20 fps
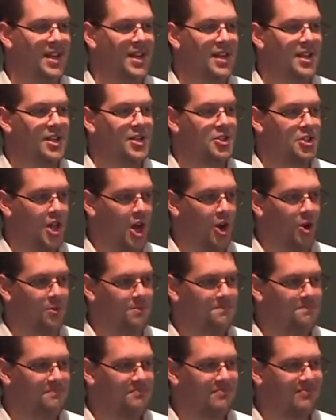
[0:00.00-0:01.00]
So,
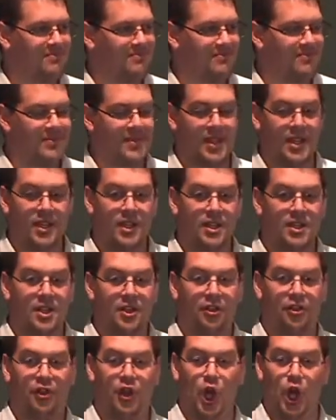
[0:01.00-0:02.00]

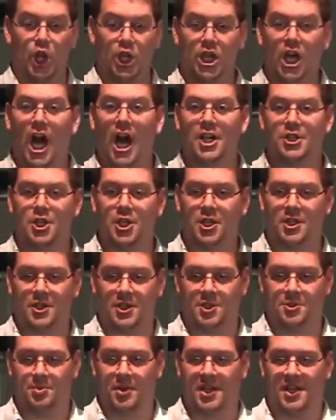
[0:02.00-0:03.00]
theologically
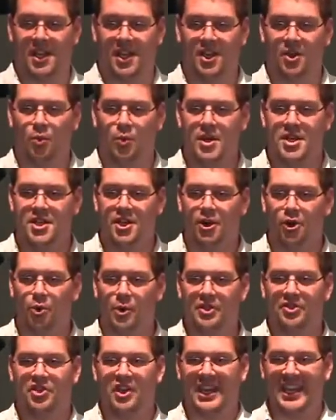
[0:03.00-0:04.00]
speaking, we deal
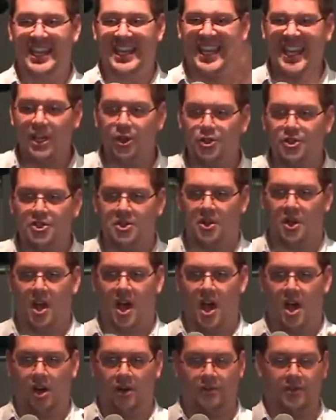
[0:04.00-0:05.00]
with the guilt
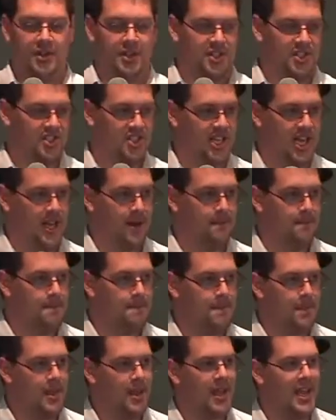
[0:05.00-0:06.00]
of sin
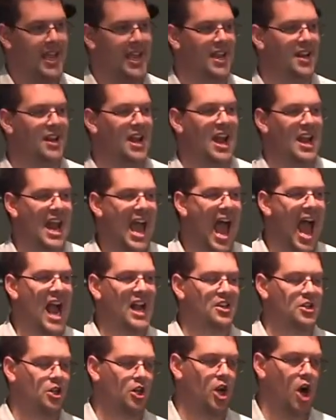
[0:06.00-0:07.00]
in an
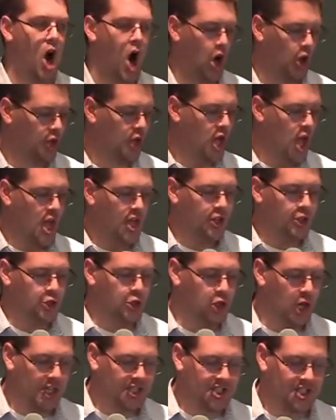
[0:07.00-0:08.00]
act called
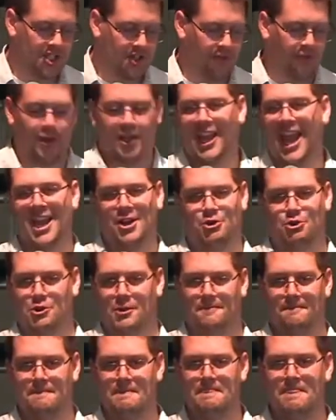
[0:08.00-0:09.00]
justification.
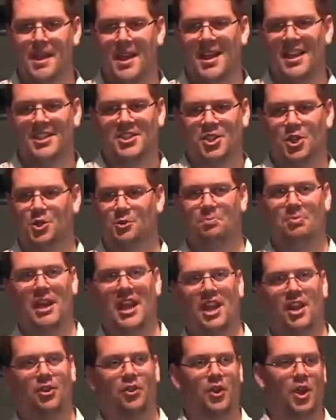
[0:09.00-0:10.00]
It's this
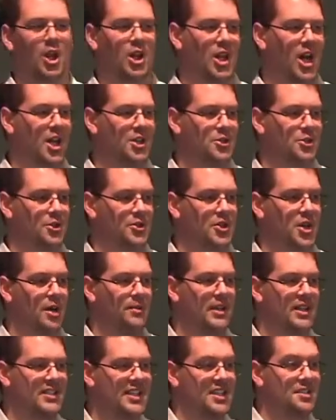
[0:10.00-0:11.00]
big theological term that says